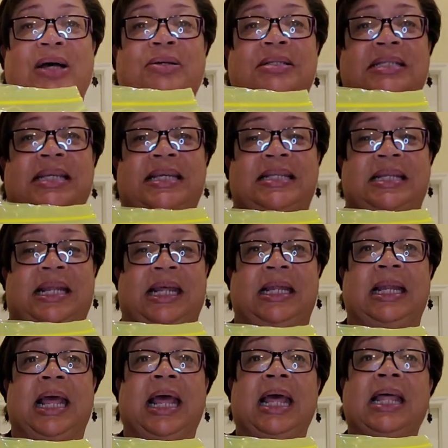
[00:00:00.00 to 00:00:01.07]

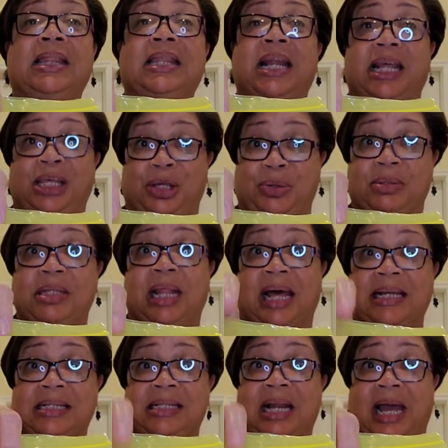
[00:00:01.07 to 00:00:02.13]
seasoning that I used
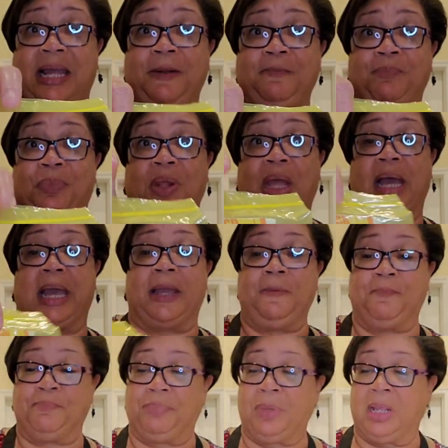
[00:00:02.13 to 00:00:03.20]
last night, okay?
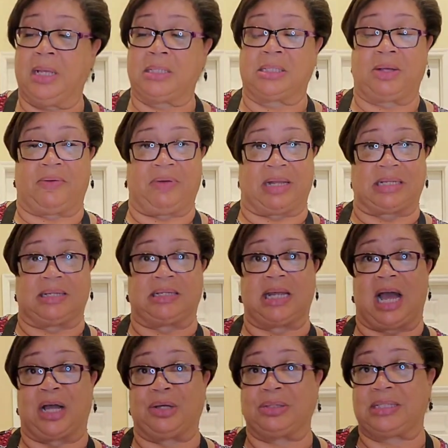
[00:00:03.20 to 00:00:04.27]
So I've got the
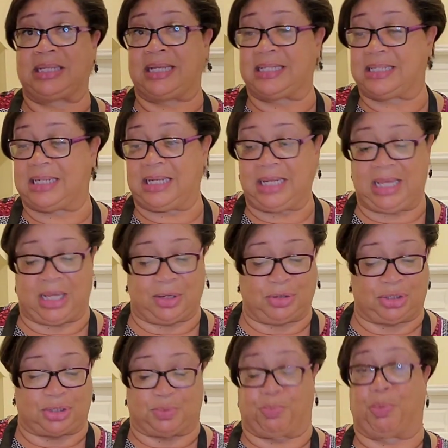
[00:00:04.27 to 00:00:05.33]
taco seasoning here,
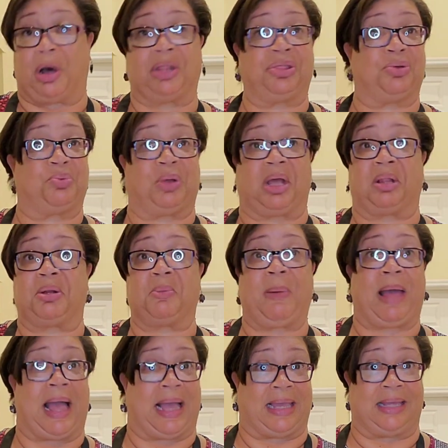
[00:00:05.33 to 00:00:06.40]
just bought the regular
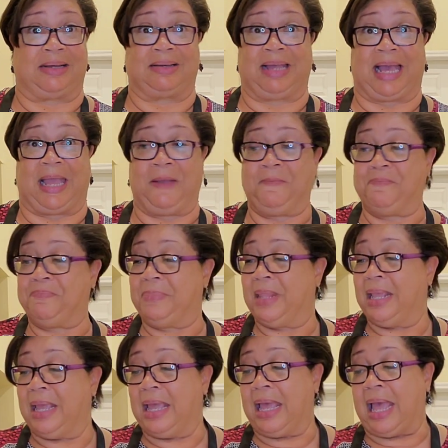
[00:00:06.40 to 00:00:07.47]
pack, okay?
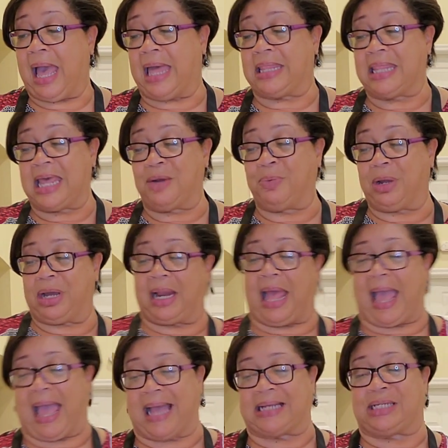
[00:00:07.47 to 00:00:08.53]
And then we're gonna
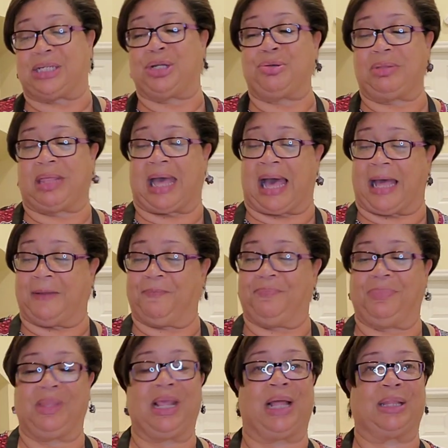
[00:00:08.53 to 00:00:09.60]
add to that
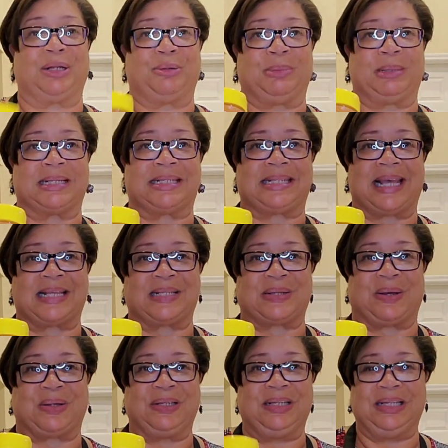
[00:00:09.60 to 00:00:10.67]
a little bit of
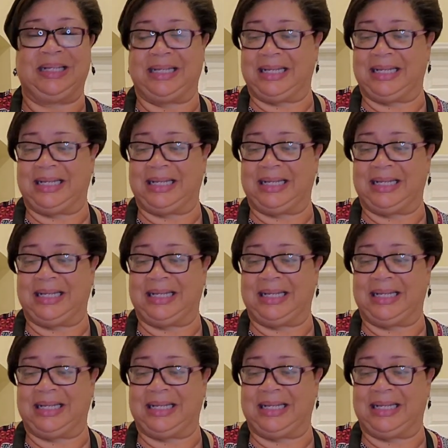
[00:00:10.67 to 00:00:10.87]
Sazon,